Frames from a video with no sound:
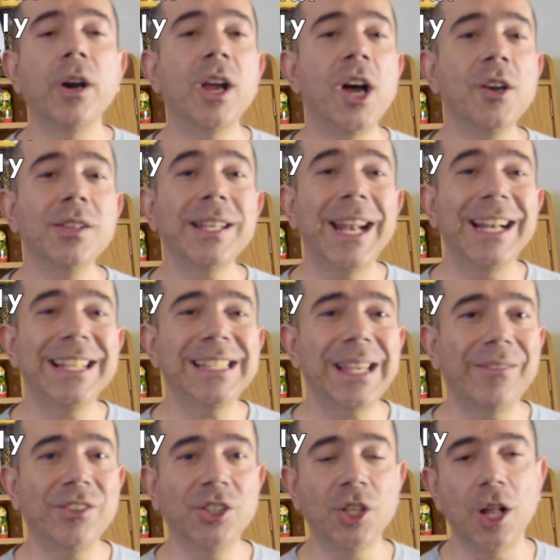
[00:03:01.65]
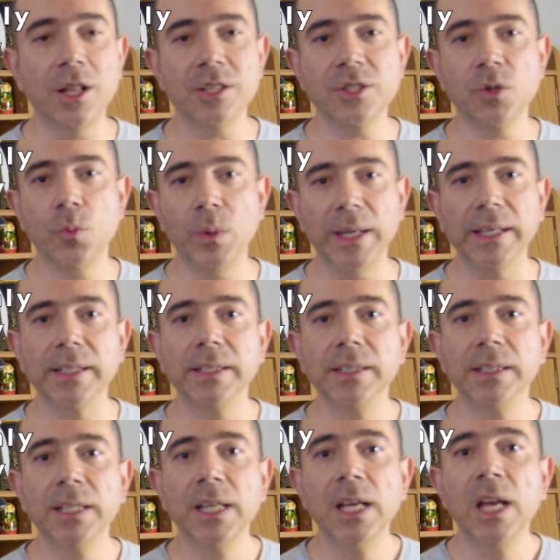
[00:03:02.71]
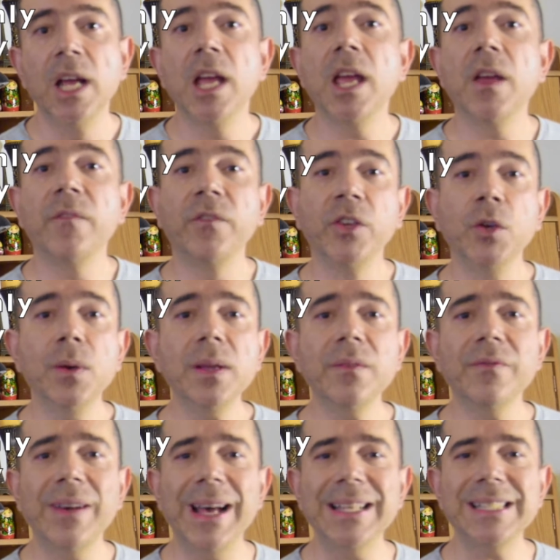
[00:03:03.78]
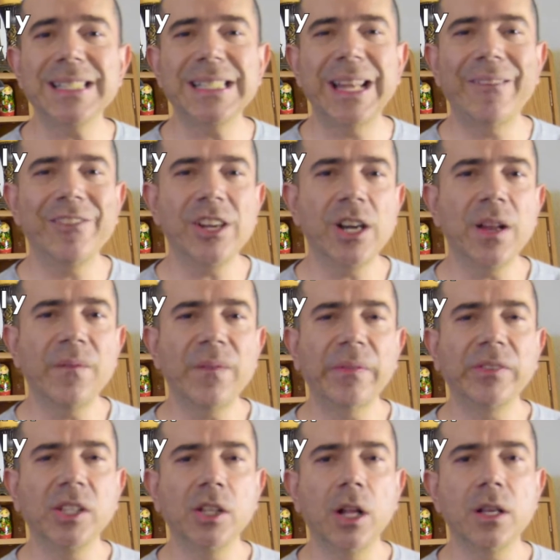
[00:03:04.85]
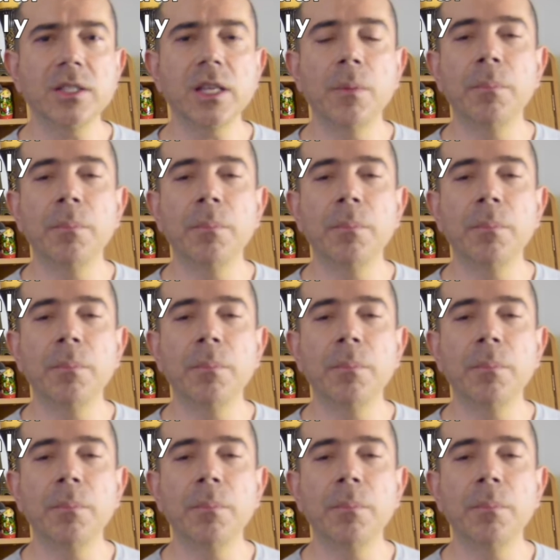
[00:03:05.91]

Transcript: $187 a week. If you invest $750